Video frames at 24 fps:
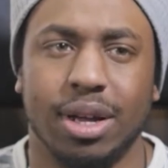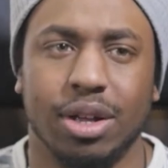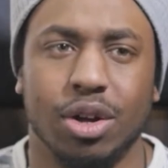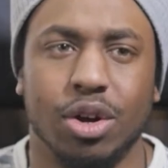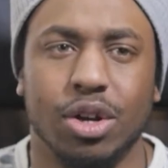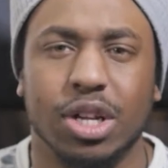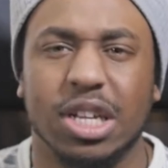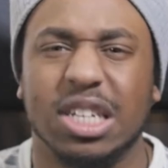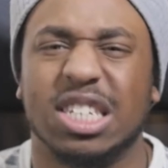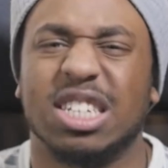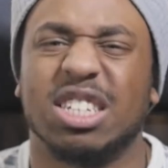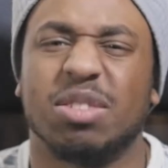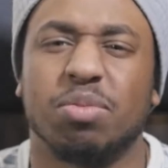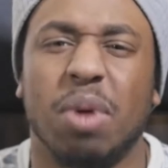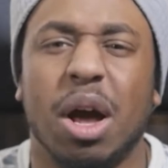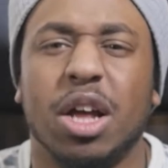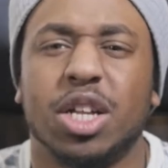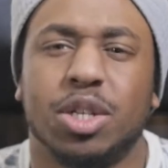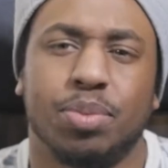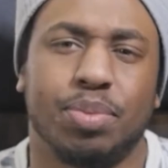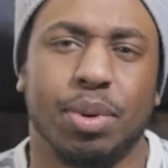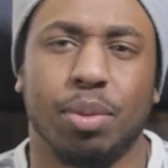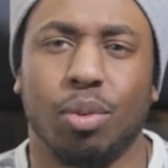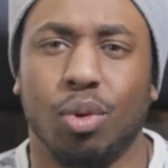I
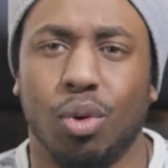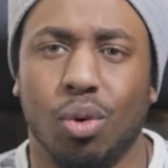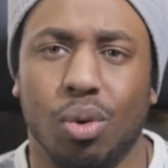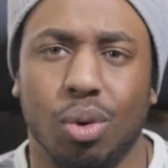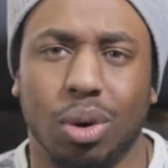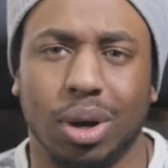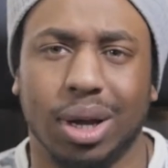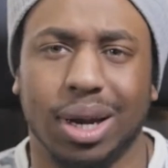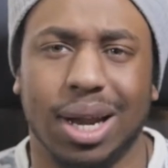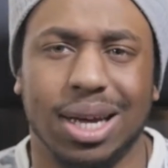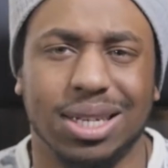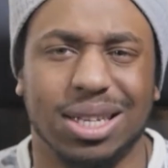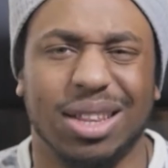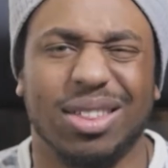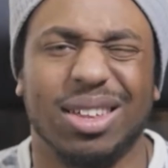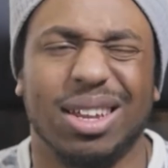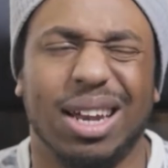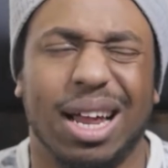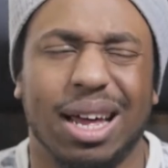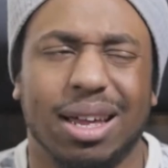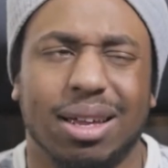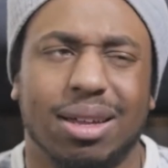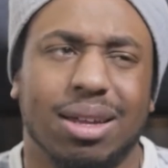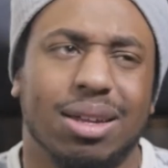was a bit more organized. I feel
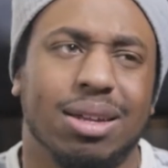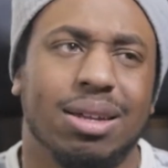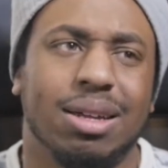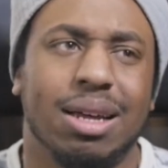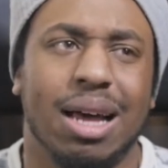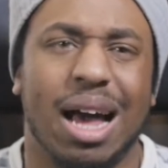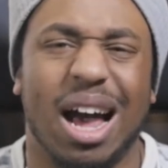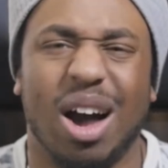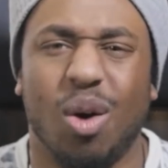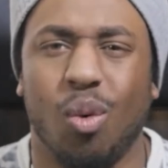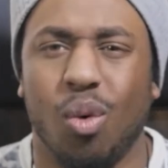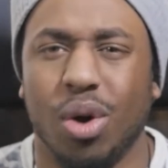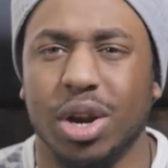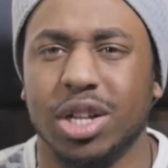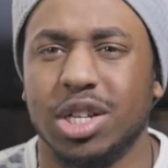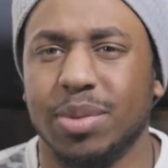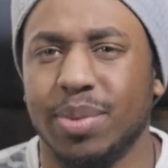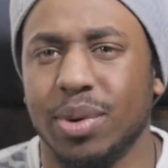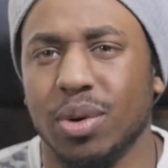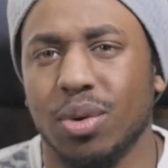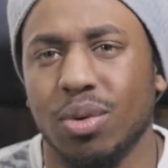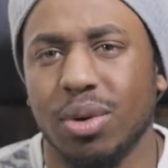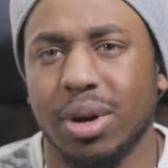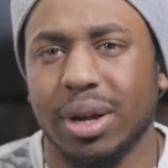like I want it to
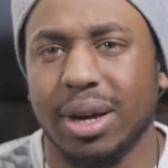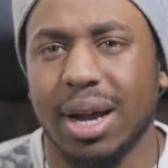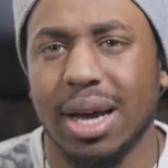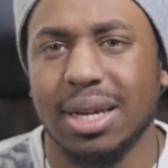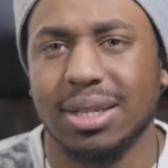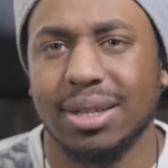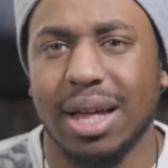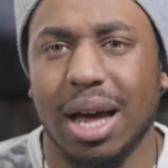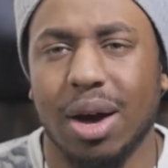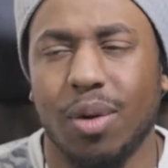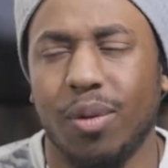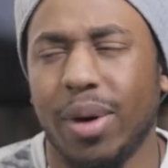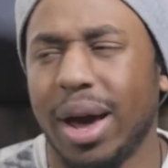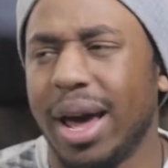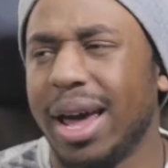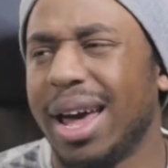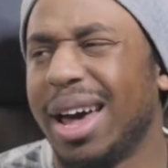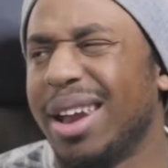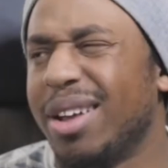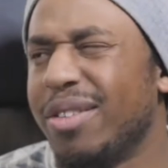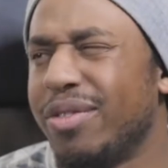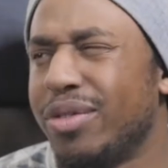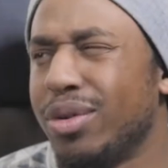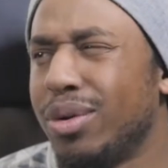be organized that way,
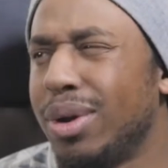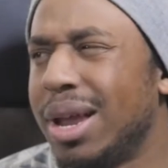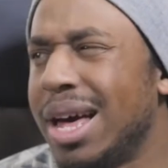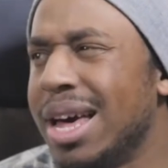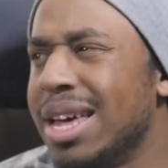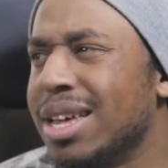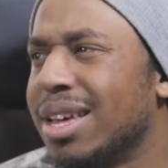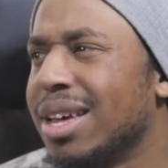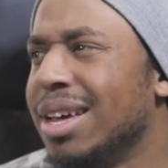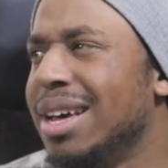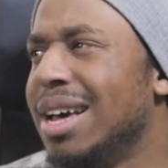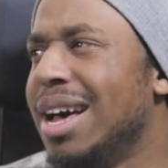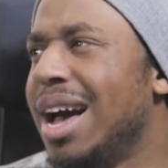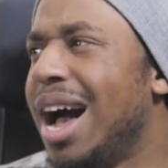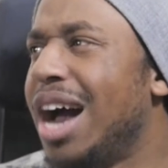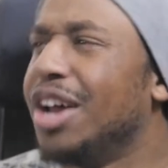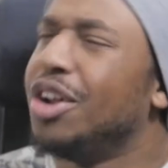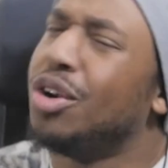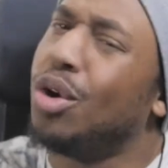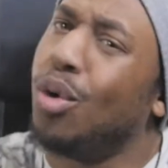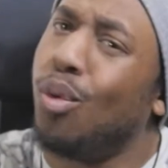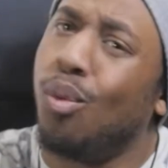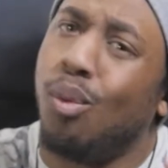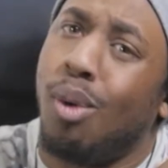and I feel like I
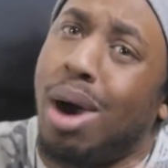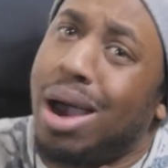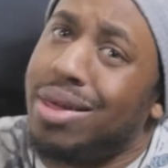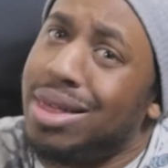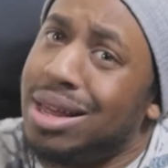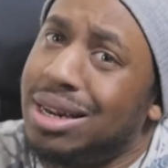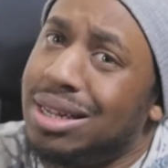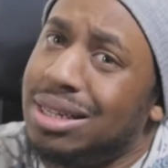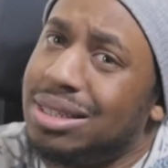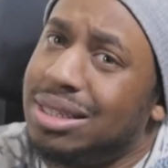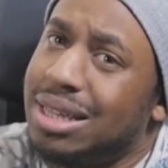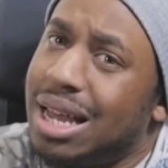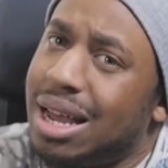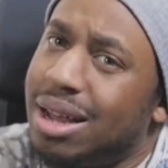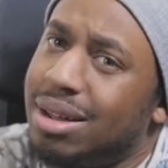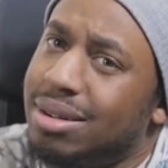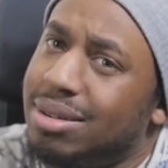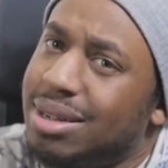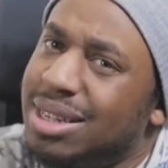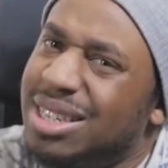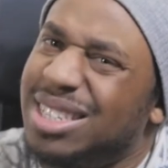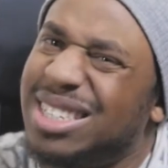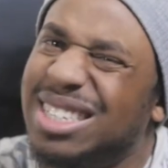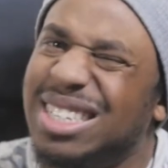don't know why they did that.
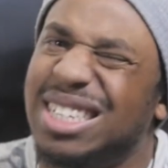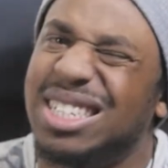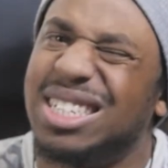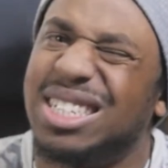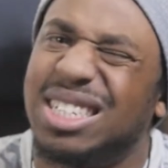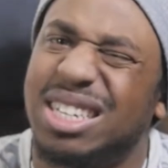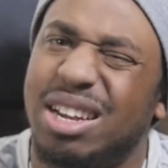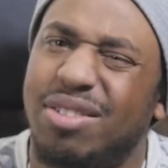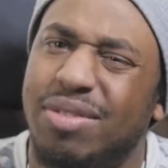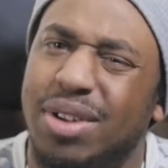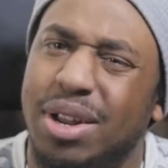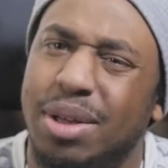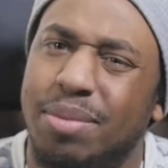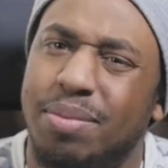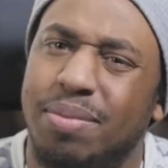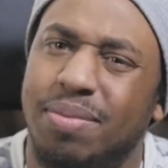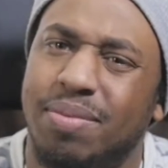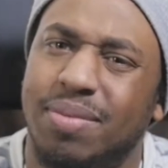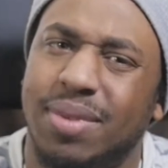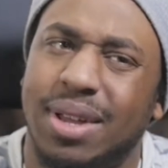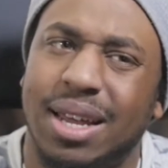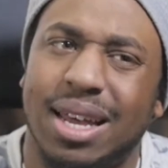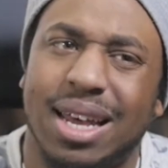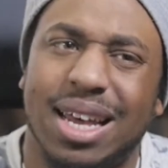It doesn't necessarily.
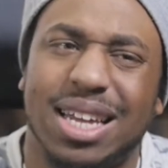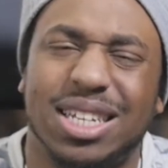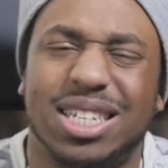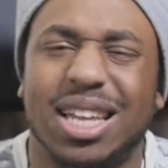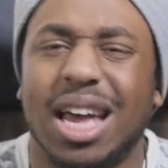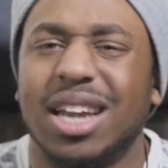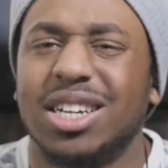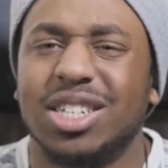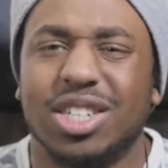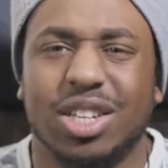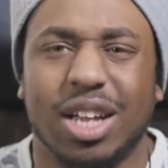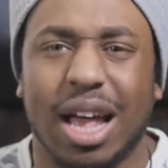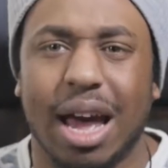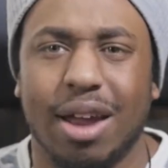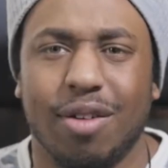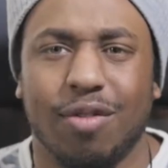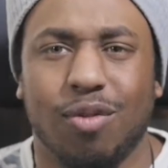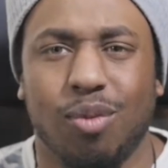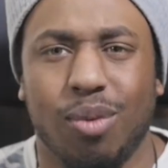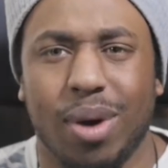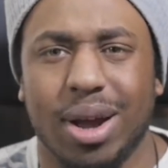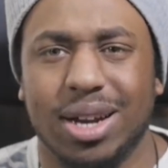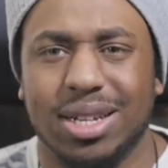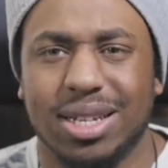It's kind
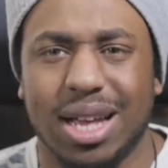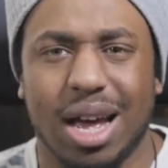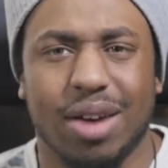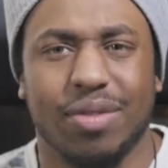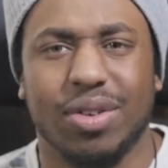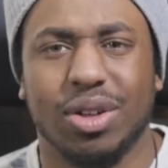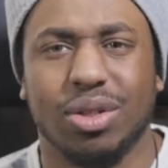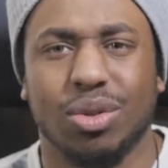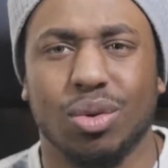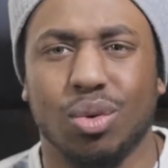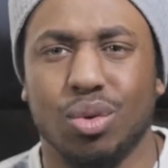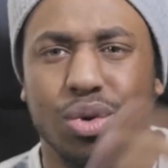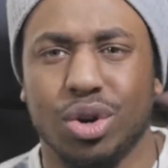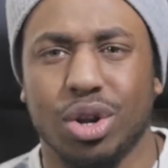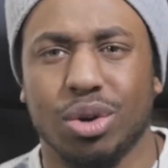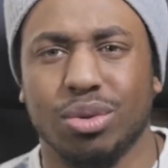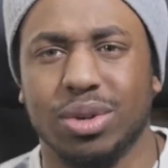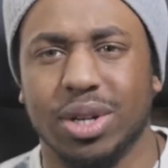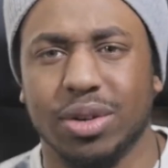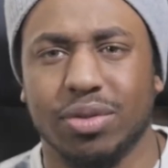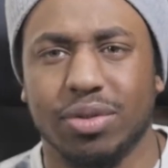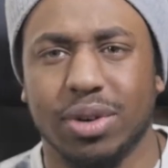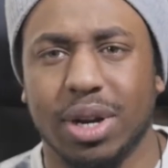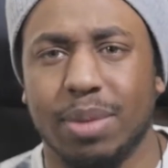of weird just having audio
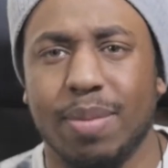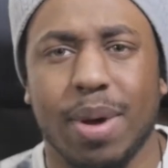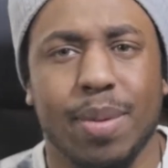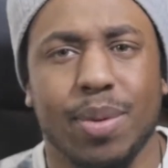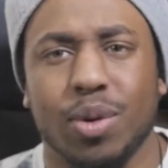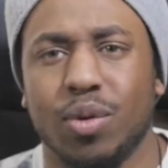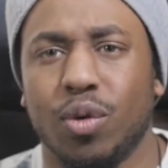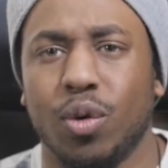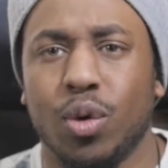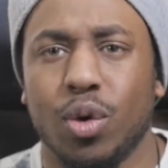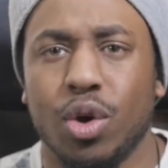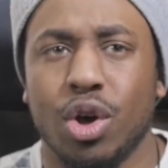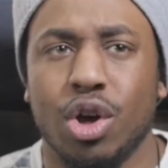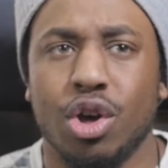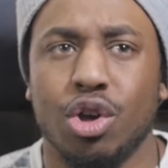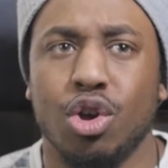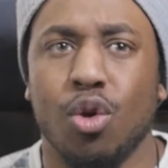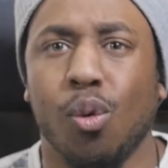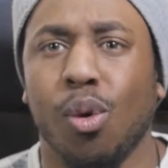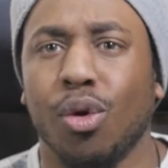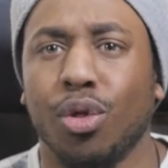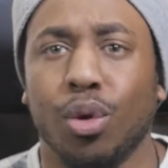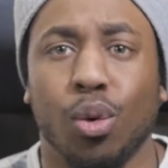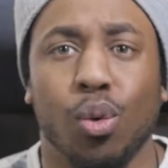differently. Maybe you
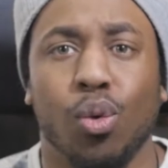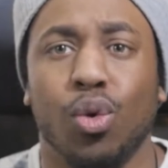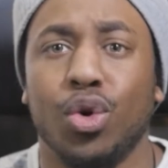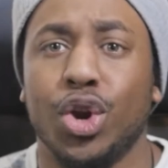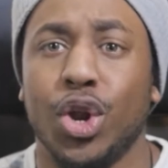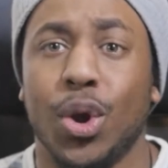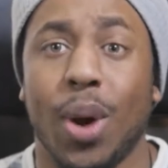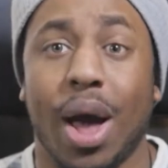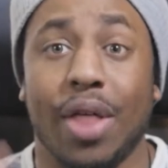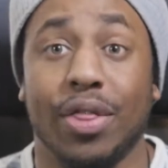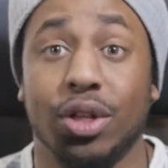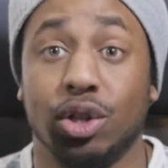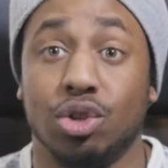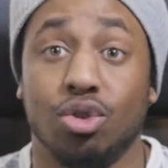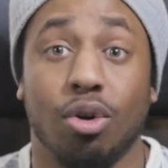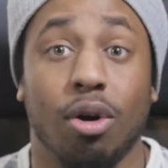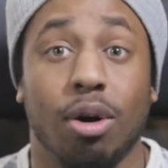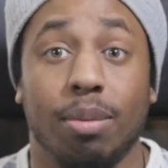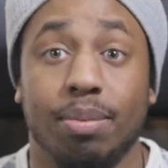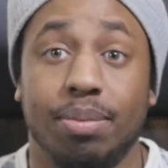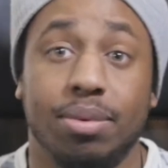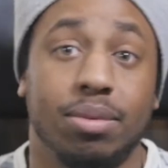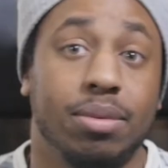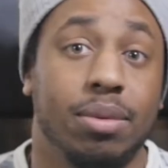want the audio at the
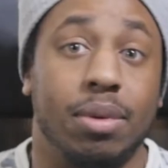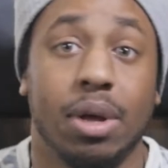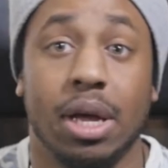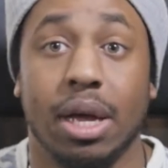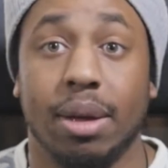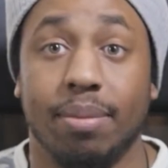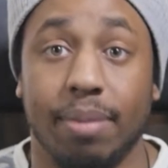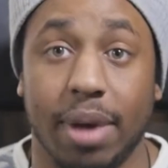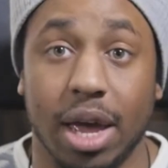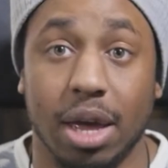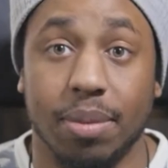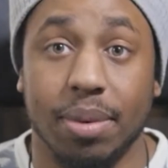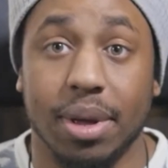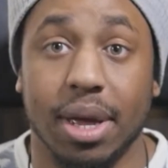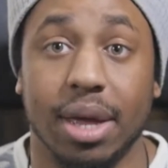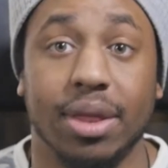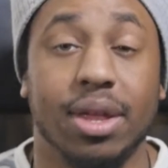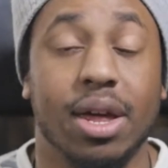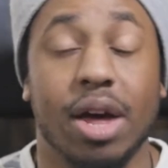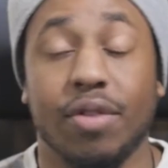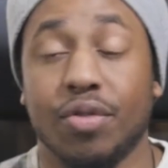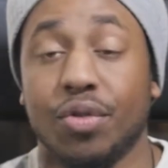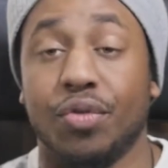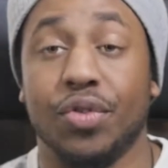top, maybe,
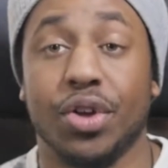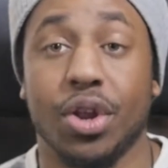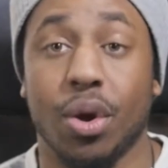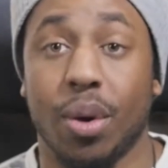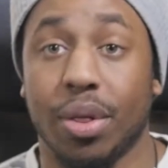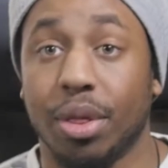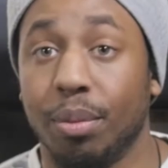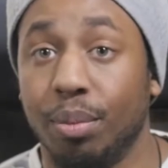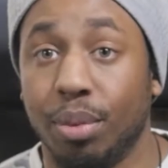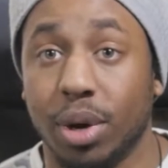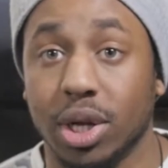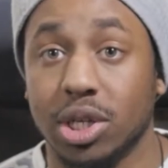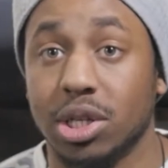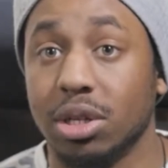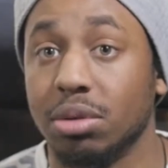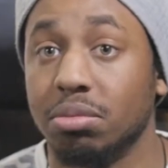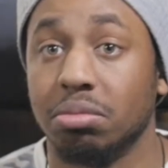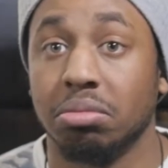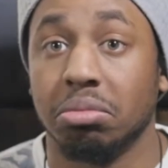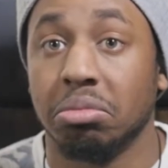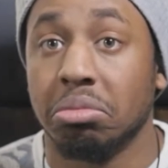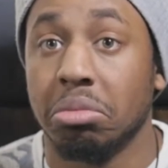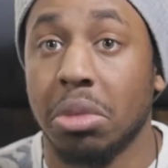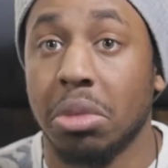and then have the video at the bottom.